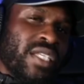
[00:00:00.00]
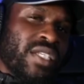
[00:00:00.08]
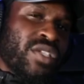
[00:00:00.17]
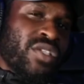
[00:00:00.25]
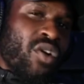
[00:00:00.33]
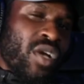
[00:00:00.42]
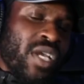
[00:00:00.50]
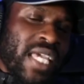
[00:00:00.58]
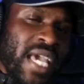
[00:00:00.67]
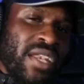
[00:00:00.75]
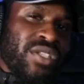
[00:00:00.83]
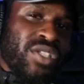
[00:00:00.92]
this song and
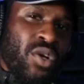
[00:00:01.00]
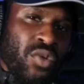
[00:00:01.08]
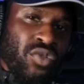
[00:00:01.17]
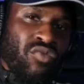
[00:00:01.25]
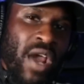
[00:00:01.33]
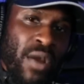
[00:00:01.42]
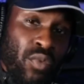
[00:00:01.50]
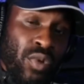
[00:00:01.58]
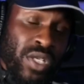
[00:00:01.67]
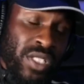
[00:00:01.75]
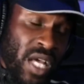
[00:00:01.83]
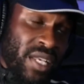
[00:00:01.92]
getting the tones right would
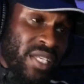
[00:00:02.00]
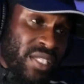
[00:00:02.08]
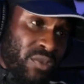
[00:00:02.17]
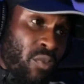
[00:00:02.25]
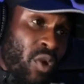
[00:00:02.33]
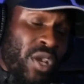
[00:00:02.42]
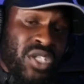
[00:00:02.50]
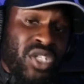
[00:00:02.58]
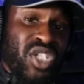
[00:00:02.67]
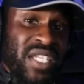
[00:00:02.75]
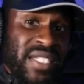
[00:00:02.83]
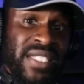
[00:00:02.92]
have done this one a
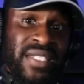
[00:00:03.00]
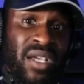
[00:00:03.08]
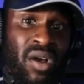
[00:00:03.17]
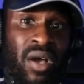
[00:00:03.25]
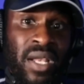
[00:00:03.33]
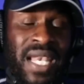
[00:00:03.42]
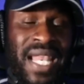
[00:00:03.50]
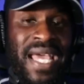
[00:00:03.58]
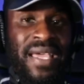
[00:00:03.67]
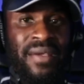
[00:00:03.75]
justice, I can't lie.